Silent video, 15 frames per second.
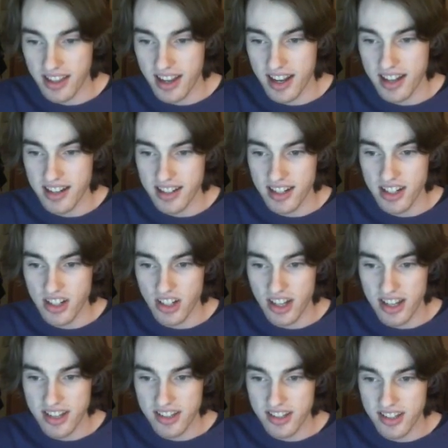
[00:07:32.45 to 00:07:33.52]
That Indonesia
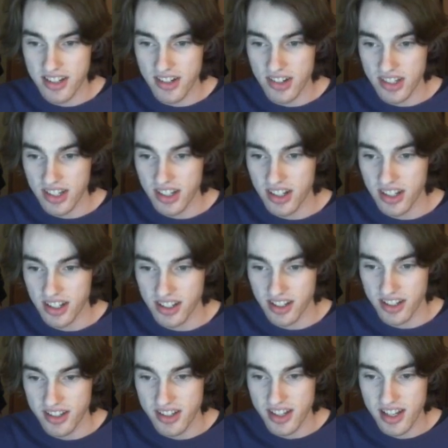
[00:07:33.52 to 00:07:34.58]
guess seriously hurt
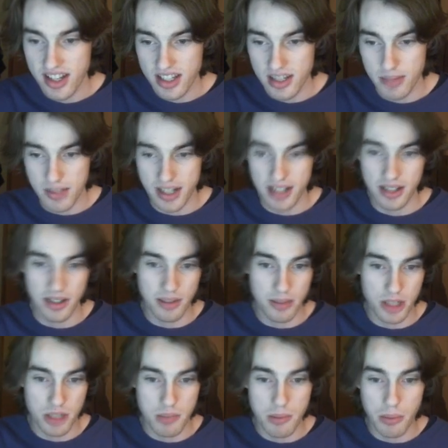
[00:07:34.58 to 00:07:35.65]
us. Seems like a
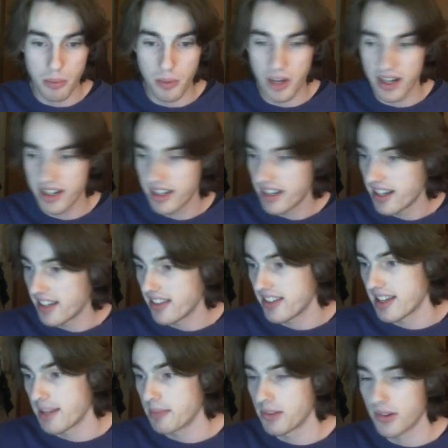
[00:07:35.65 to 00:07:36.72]
bunch of people went in the
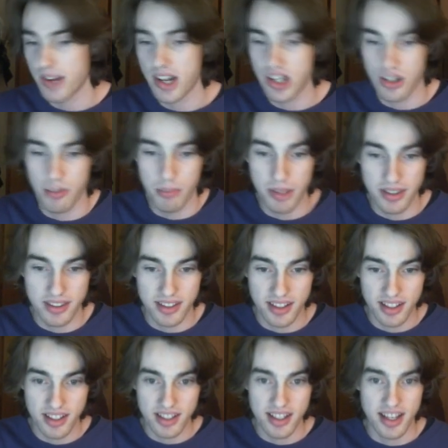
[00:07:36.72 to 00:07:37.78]
same direction, but
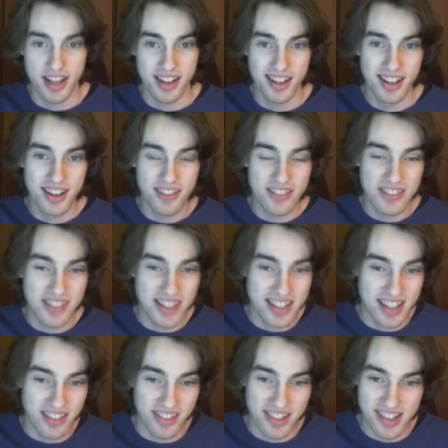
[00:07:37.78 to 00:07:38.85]
yeah,
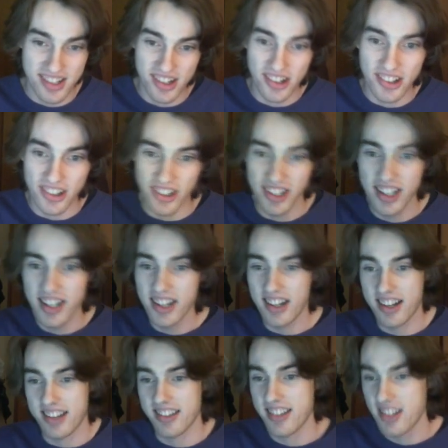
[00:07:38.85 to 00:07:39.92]
57 is no good.
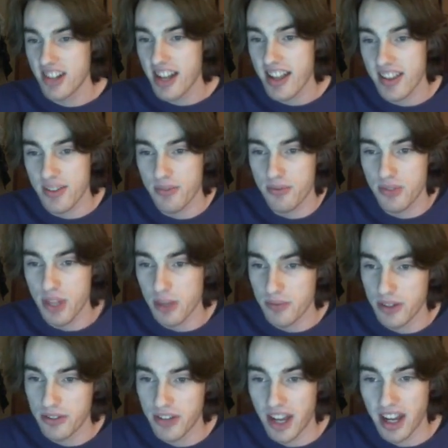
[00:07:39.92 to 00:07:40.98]
Okay, so let's check out the top
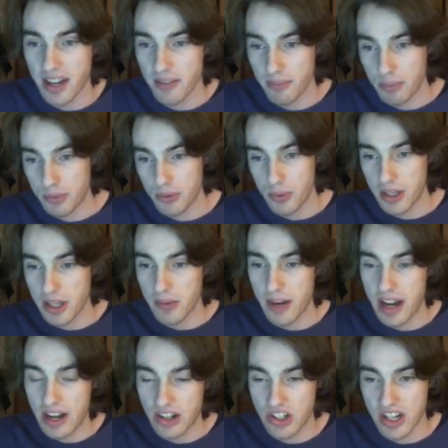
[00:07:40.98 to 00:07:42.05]
15 and before we go
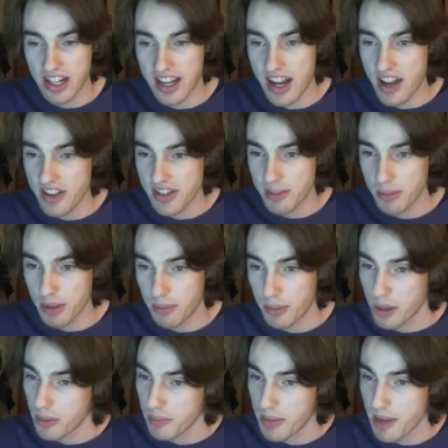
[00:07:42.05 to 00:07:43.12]
out and check out some of the
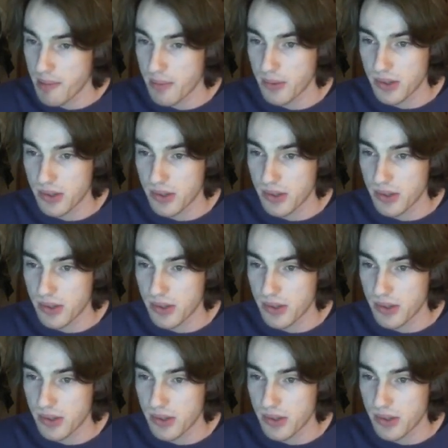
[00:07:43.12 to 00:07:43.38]
bottom people.